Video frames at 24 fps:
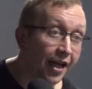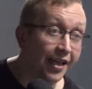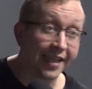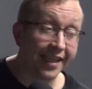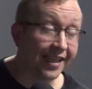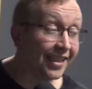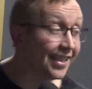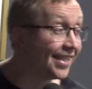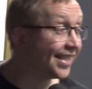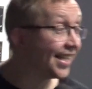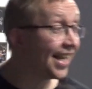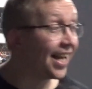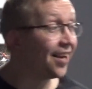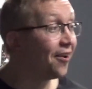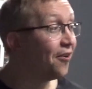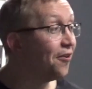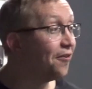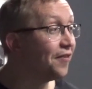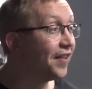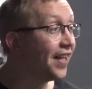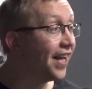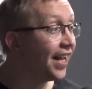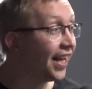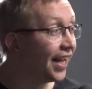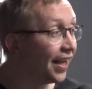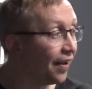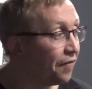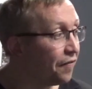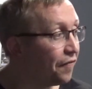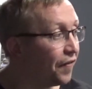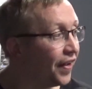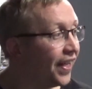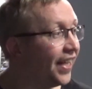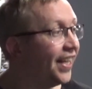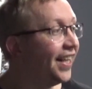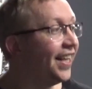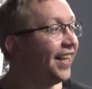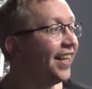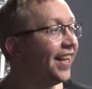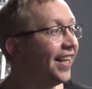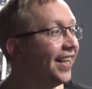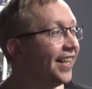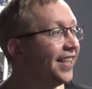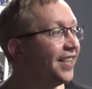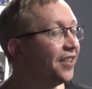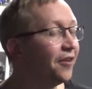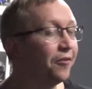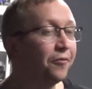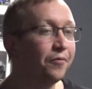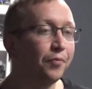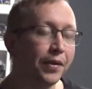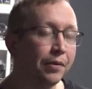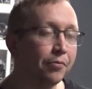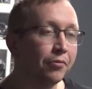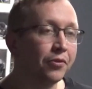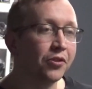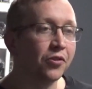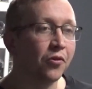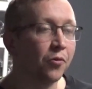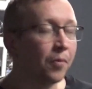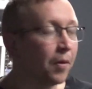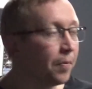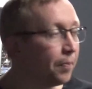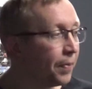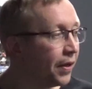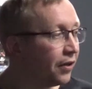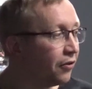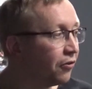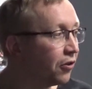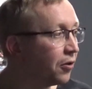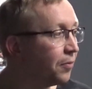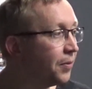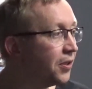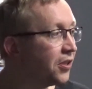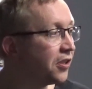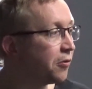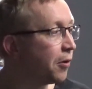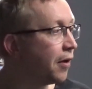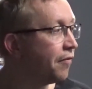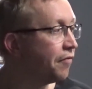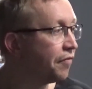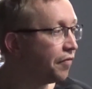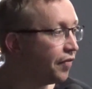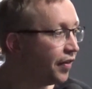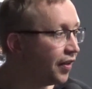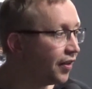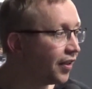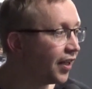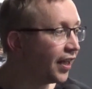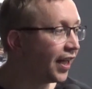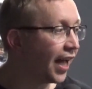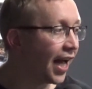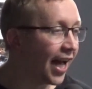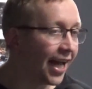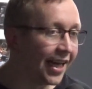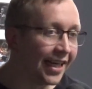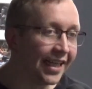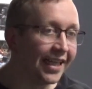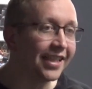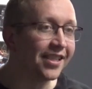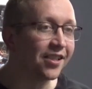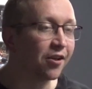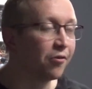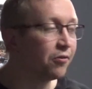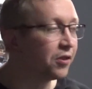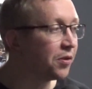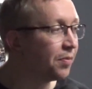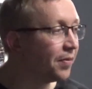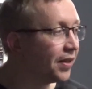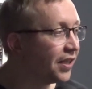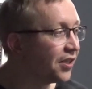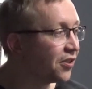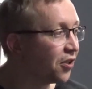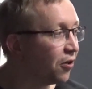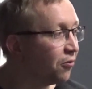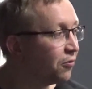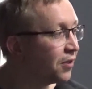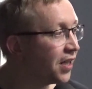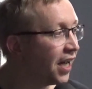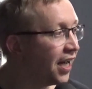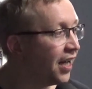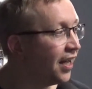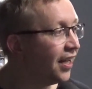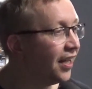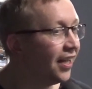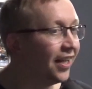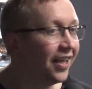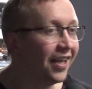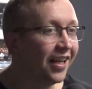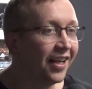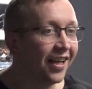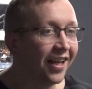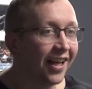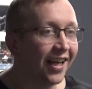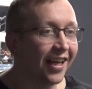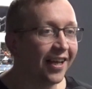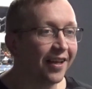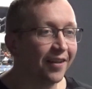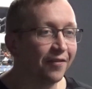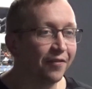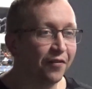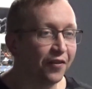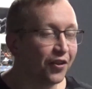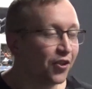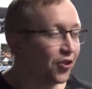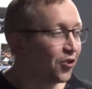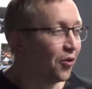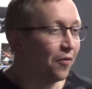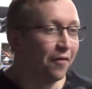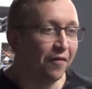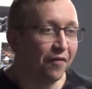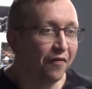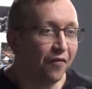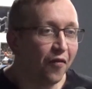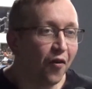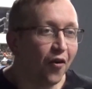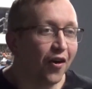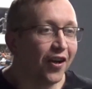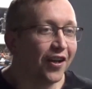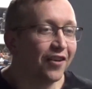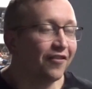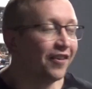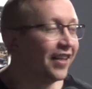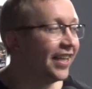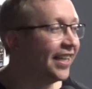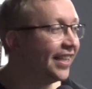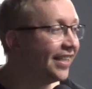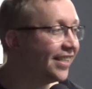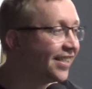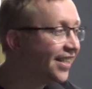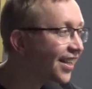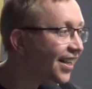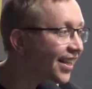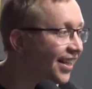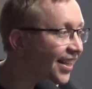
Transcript: I need to get over there. Like, I feel it. Like, you know, people talk about pilgrimage to Anfield. Like, I need to go to Minnesota, like, for some fucking reason.